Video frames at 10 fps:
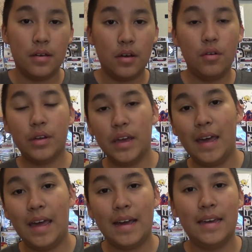
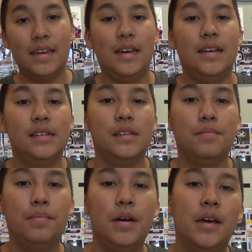okay, I guess,
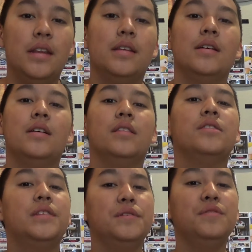but the
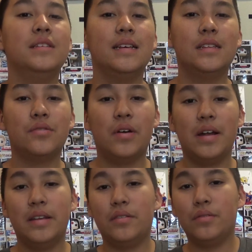Suicide
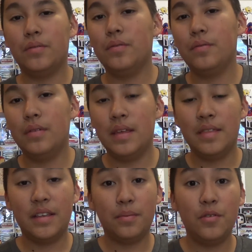Squad in
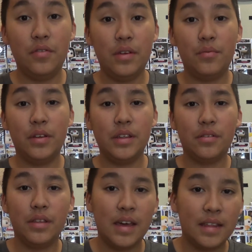this movie really
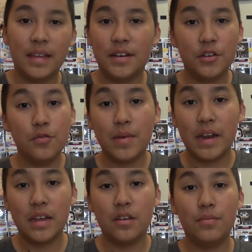only had like two
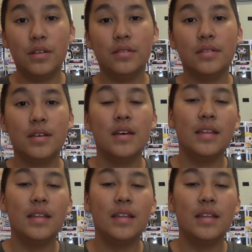metahumans.